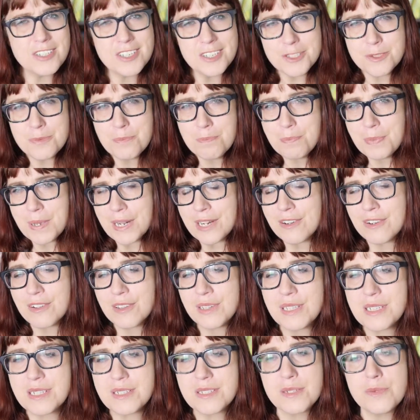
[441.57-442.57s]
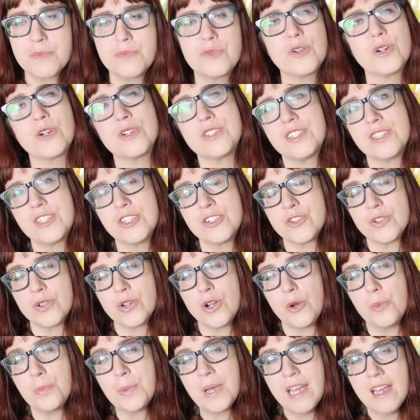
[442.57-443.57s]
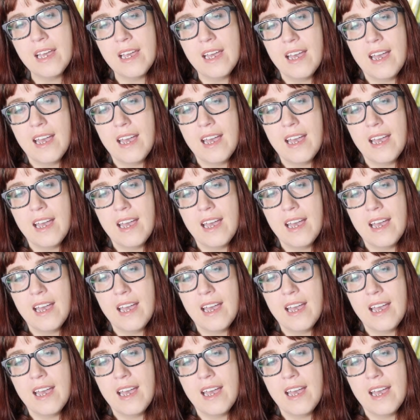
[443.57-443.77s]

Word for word: just barely subverts the trope,